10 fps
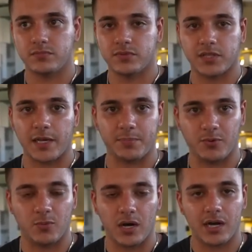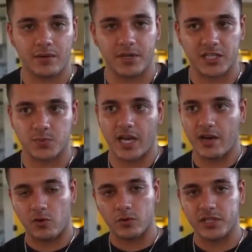type you want, because we
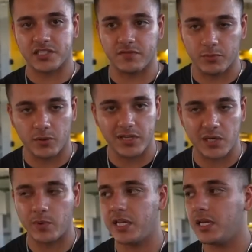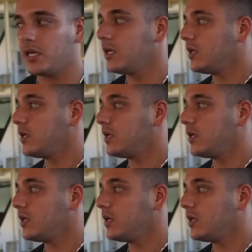have a whole list of employees that we need.